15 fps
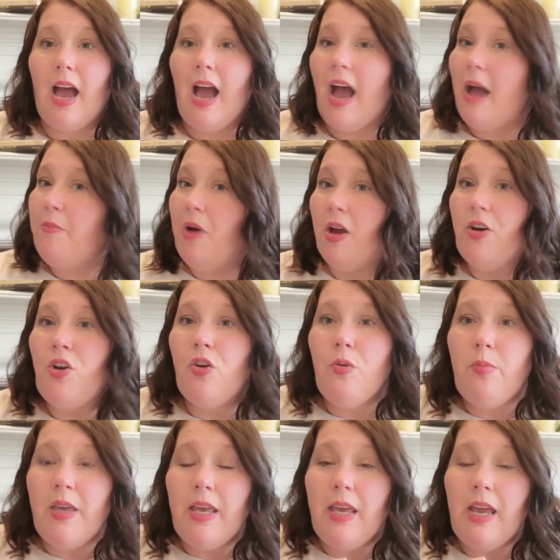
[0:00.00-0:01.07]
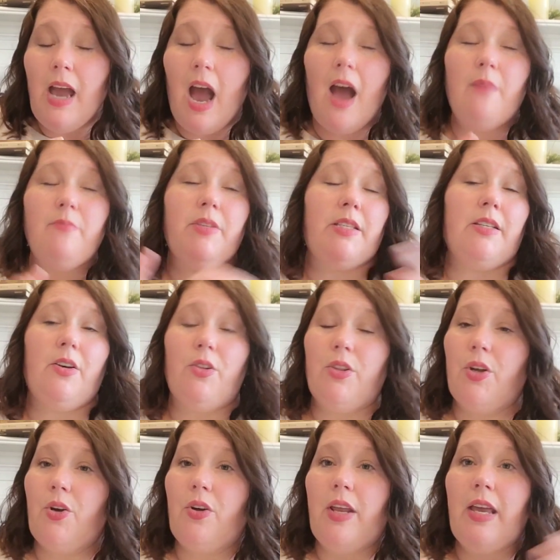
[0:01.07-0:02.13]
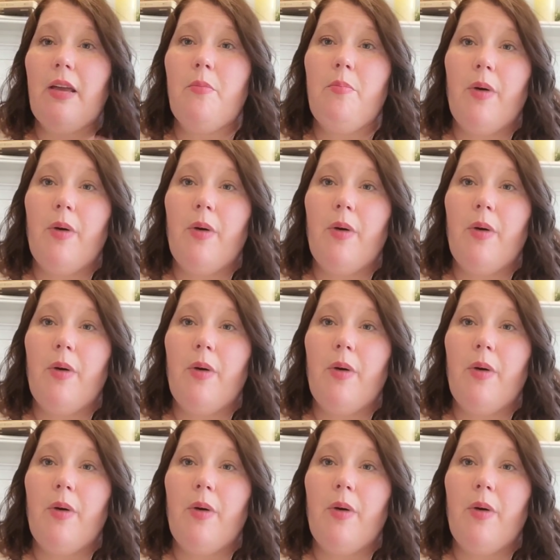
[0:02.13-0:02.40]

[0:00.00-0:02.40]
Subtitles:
I'm a newbie. I'm still learning,